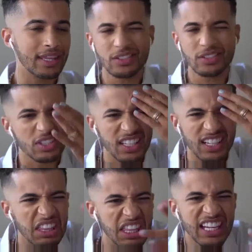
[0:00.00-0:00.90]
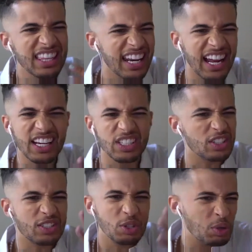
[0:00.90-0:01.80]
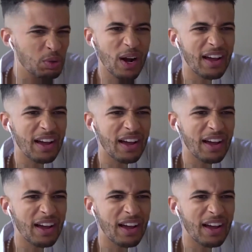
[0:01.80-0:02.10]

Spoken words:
That's just like a thing that I just do.